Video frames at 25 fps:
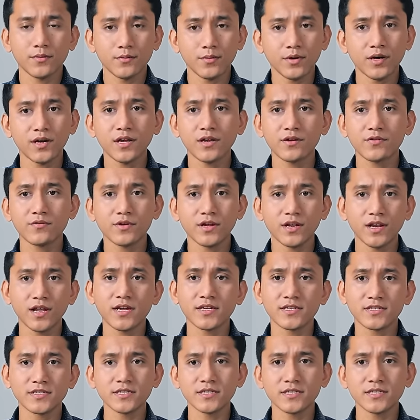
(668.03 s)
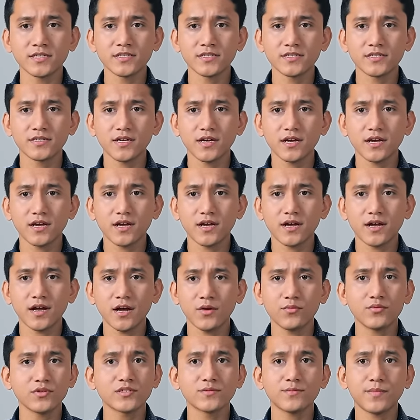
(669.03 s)
When I realized this,
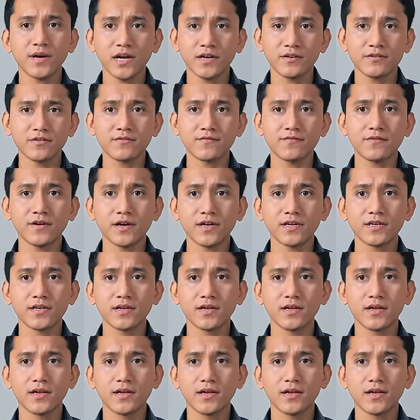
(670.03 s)
I was petrified.